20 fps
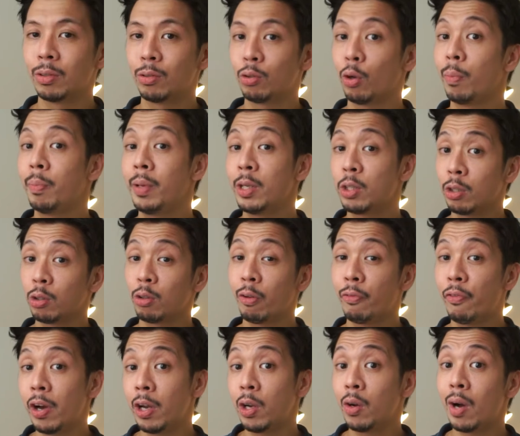So be sure to
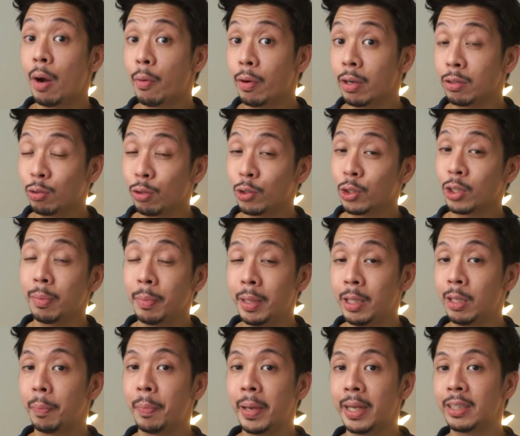follow our social
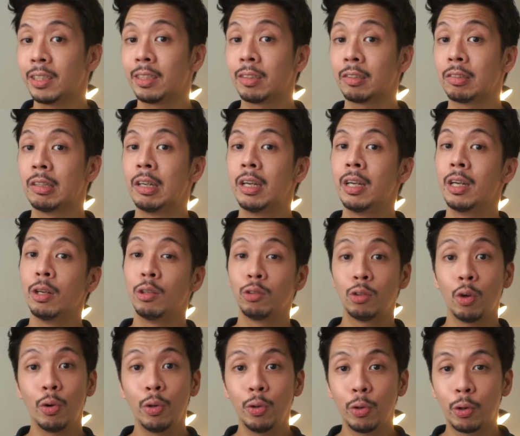media pages
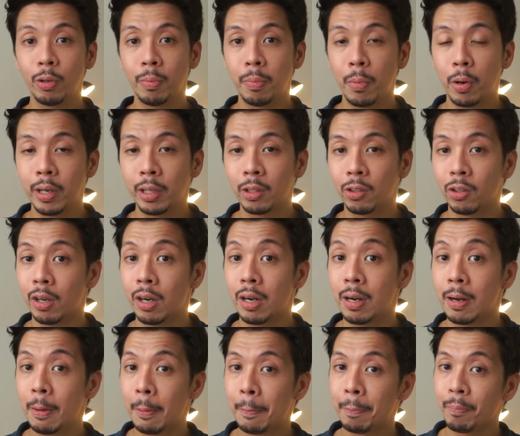so you could
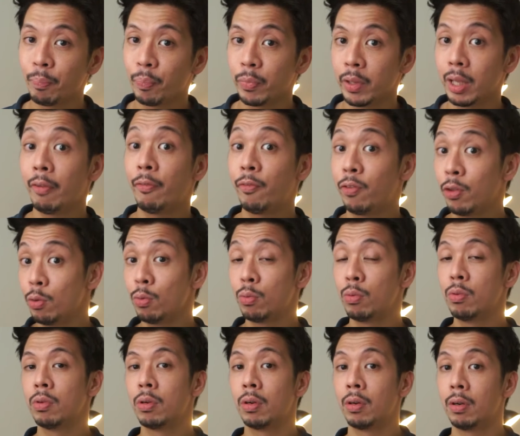monitor if
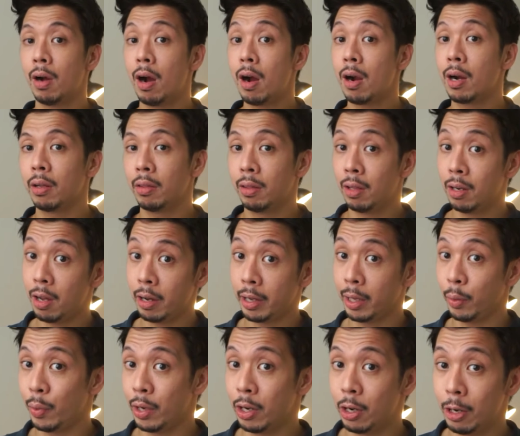you are the
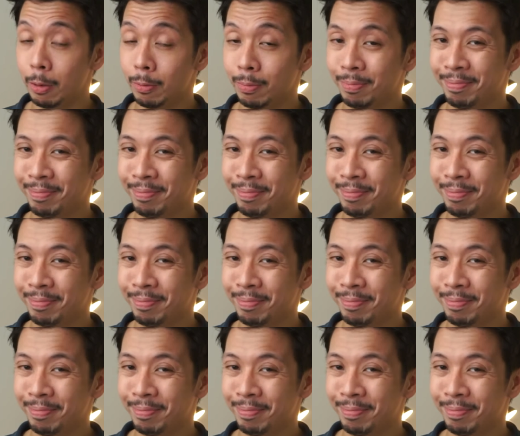lucky winner.